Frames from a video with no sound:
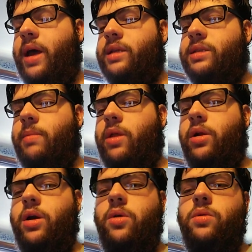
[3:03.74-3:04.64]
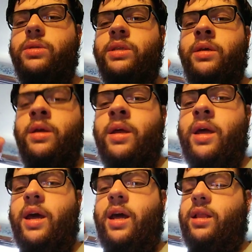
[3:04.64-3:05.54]
it has some other codes.
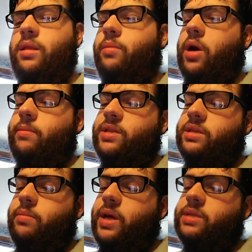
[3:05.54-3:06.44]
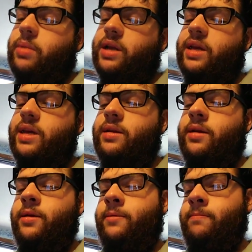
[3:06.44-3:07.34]
On the bottom, it's the best by date.
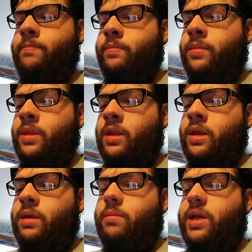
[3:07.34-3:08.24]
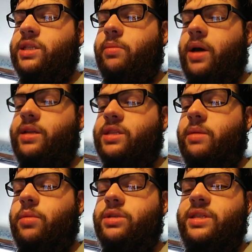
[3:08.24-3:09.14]
Best by
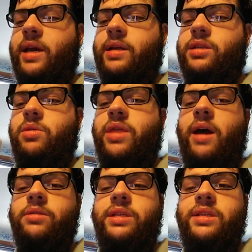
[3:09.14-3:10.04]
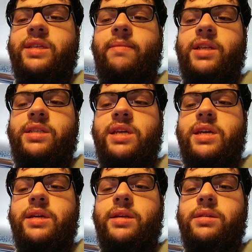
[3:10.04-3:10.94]
December 2nd,
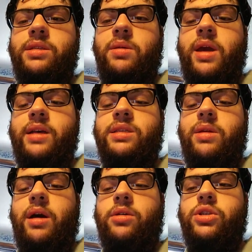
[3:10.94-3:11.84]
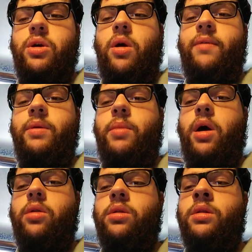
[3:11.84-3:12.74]
2017. So yes, yeah, so now I'll show off the
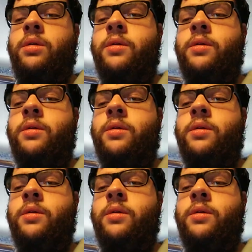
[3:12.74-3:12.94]
bottle.